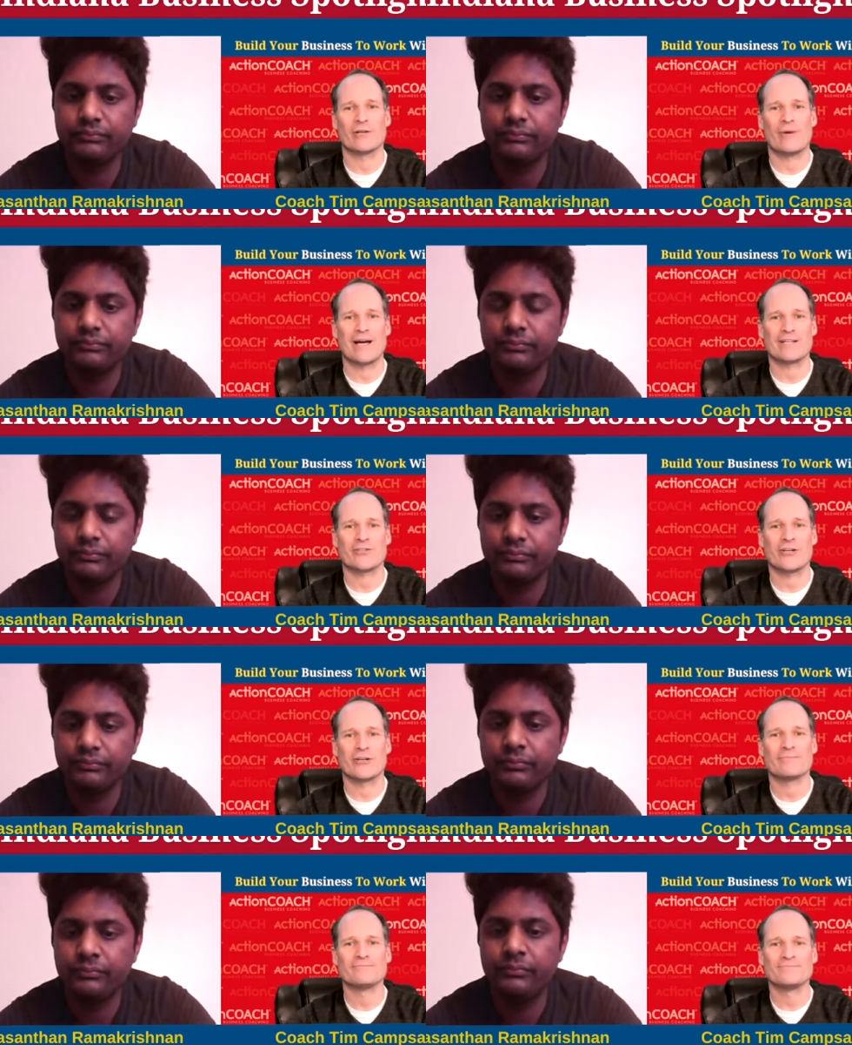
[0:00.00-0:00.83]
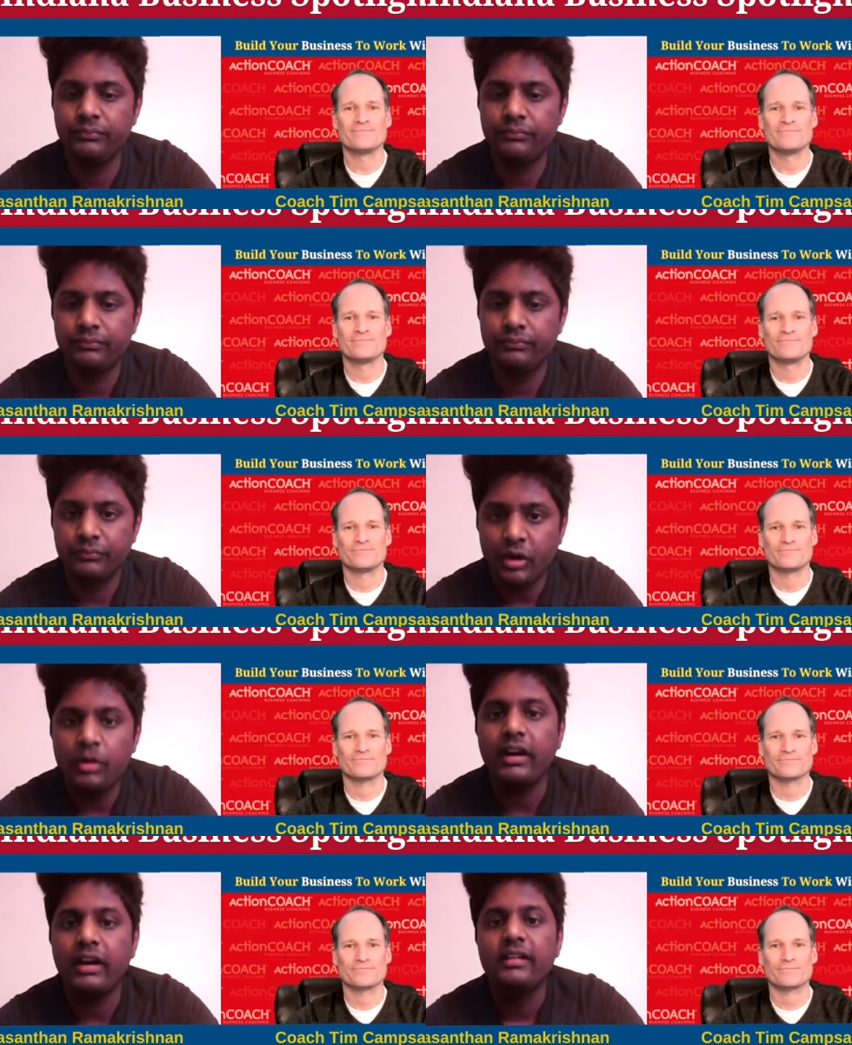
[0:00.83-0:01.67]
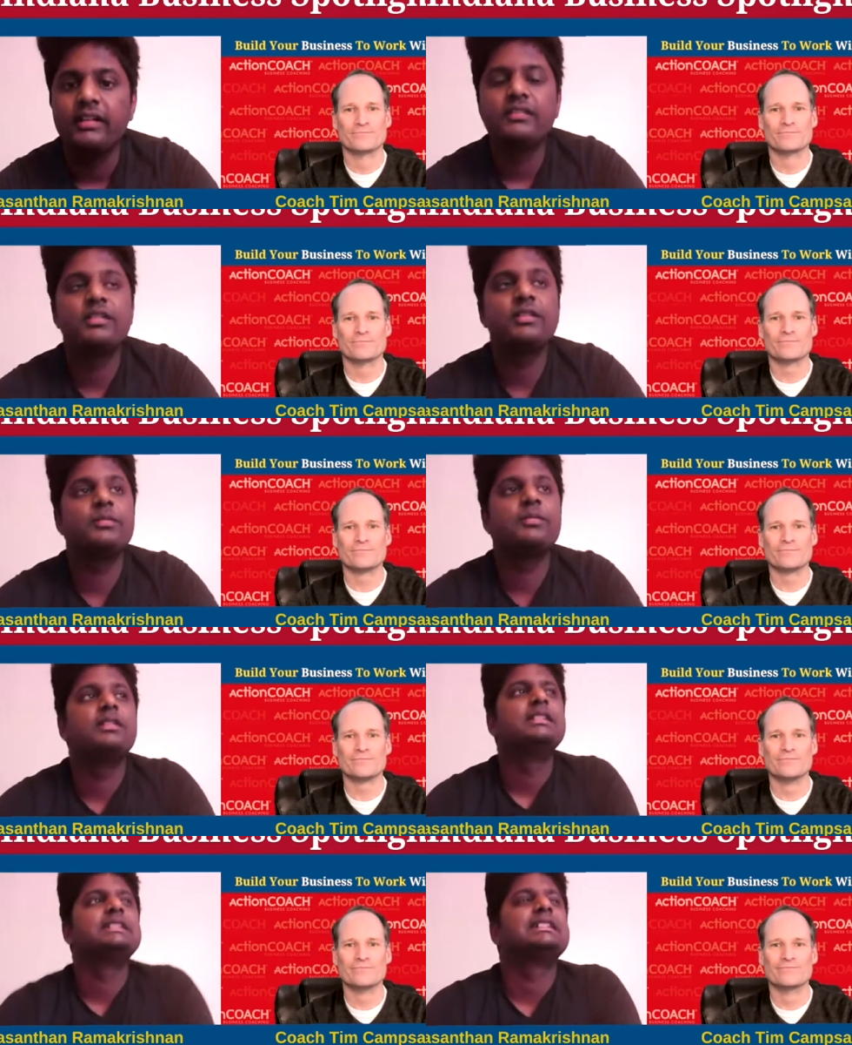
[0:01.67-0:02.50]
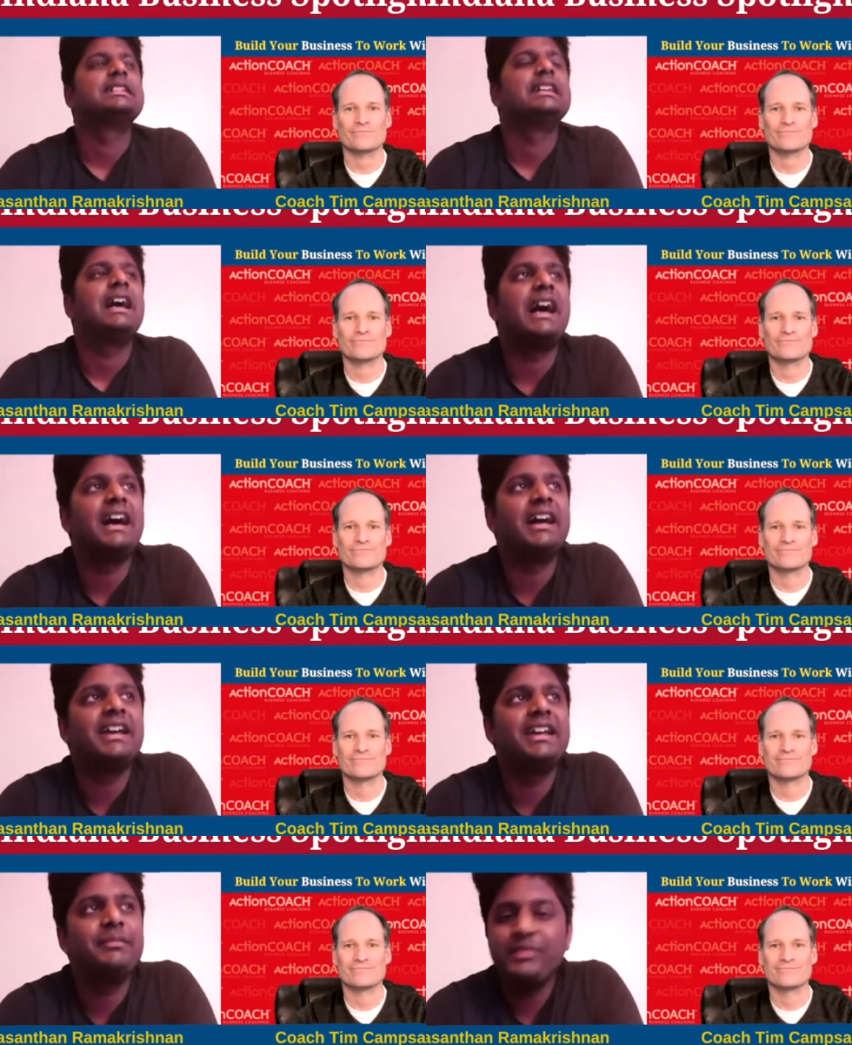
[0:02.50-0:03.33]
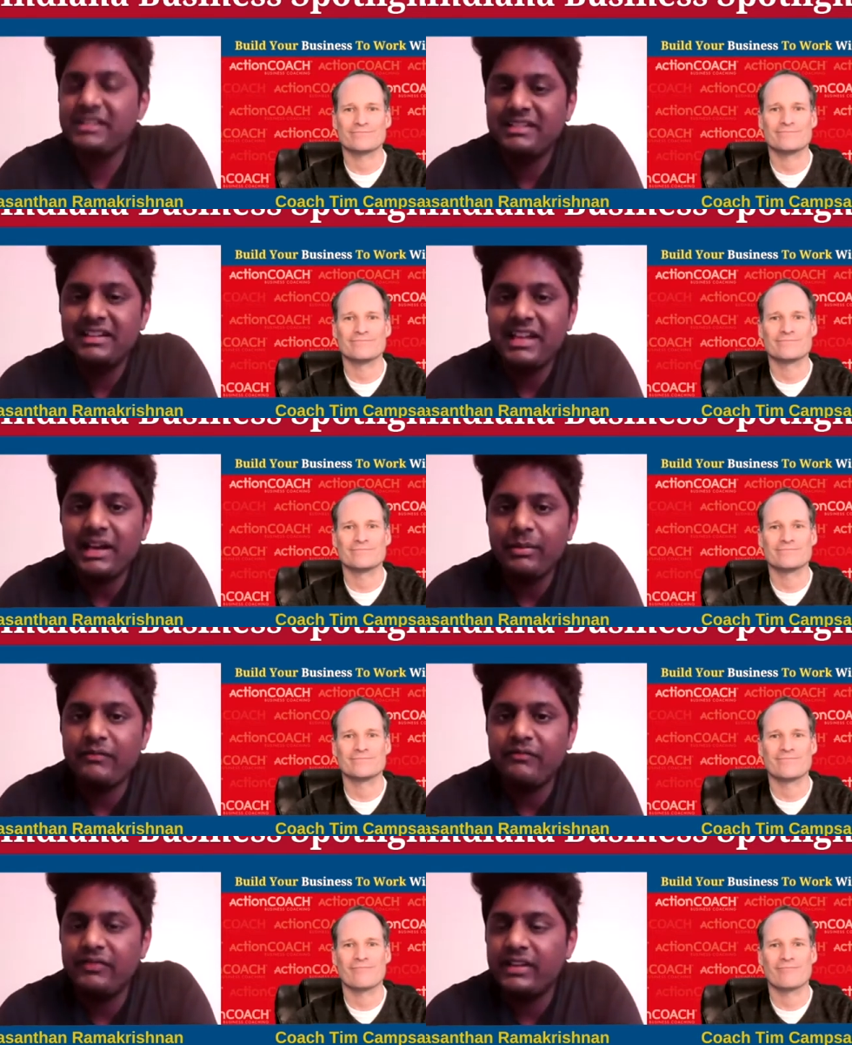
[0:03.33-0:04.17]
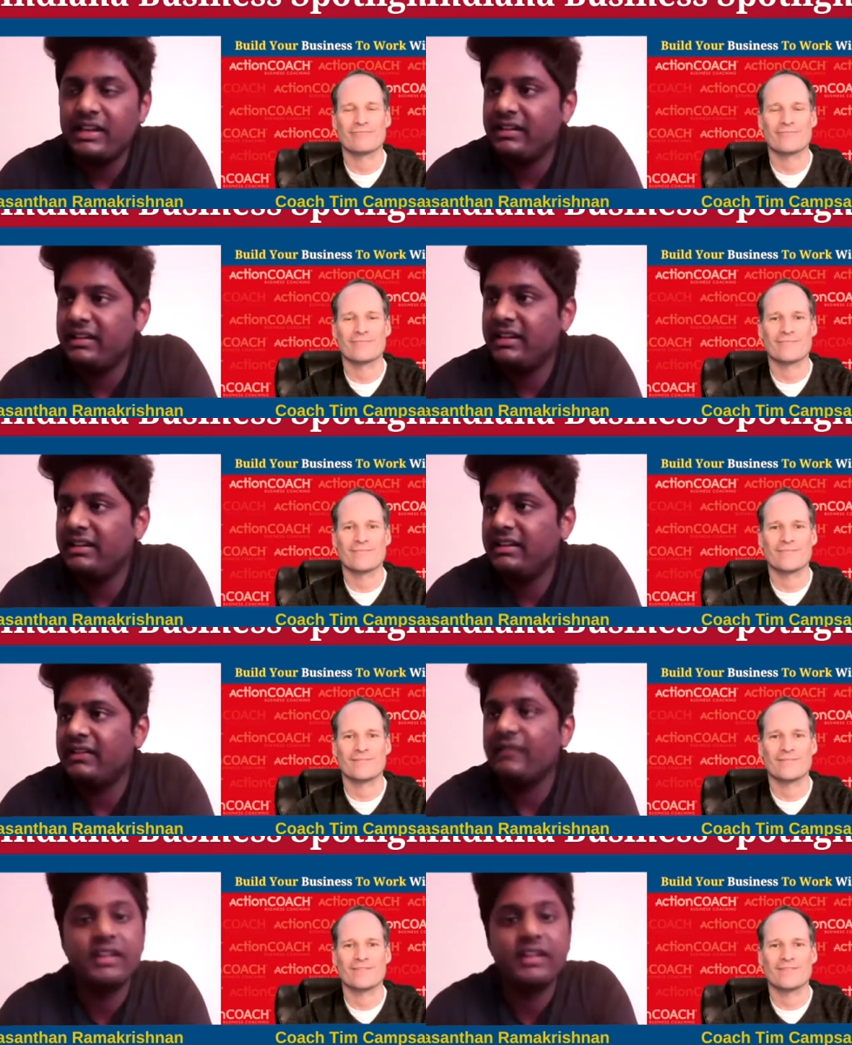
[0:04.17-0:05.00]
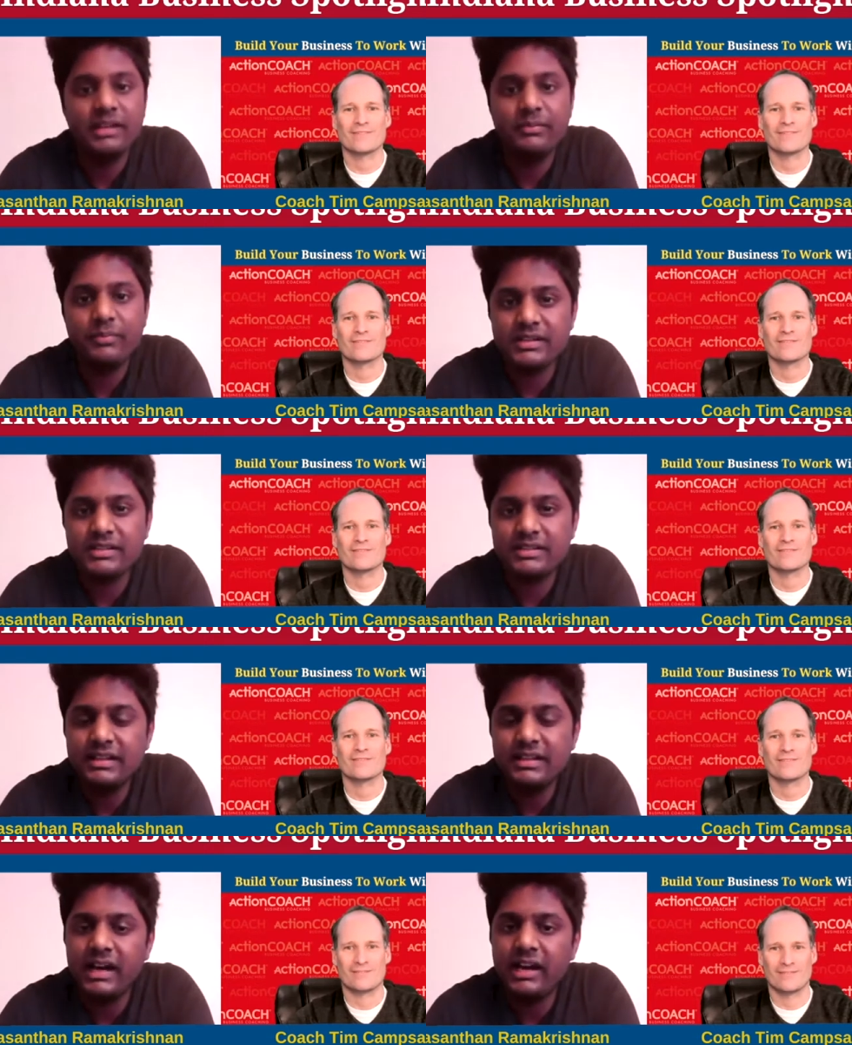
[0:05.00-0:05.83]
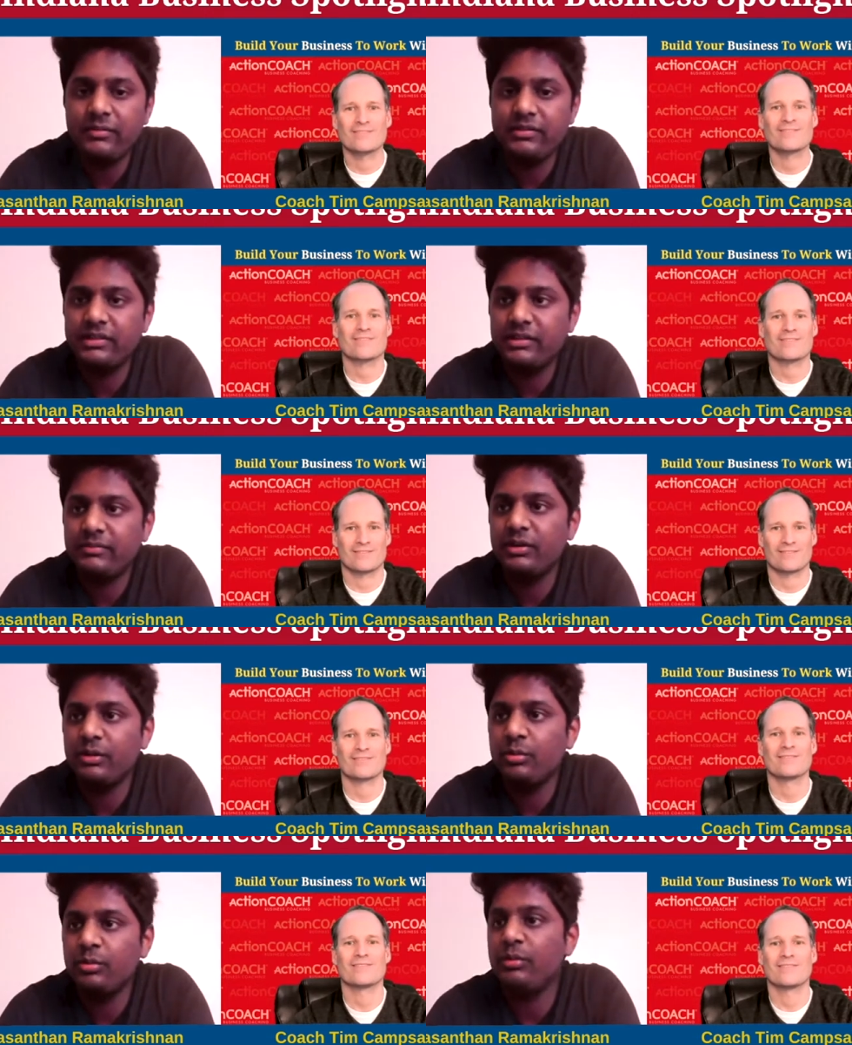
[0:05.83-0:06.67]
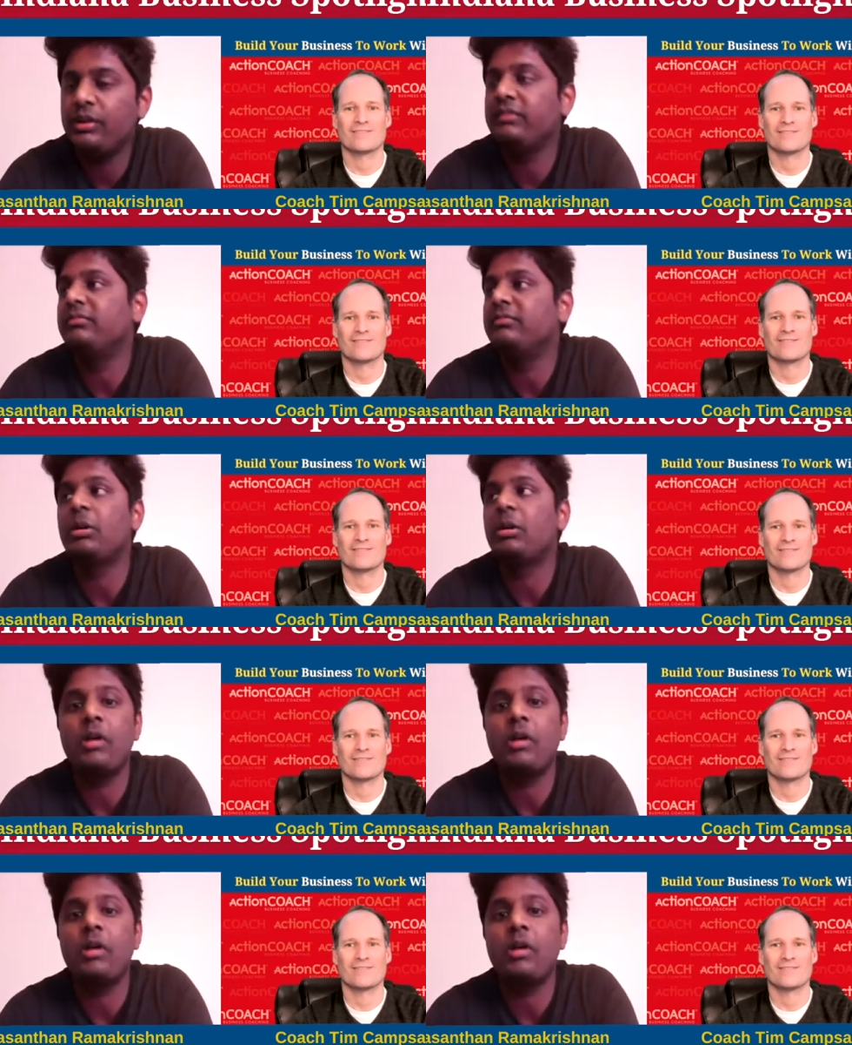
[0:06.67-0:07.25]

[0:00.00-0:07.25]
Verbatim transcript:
Speaker 1: the past year.
Speaker 2: Okay. So I personally am a very friendly person. I was someone who would go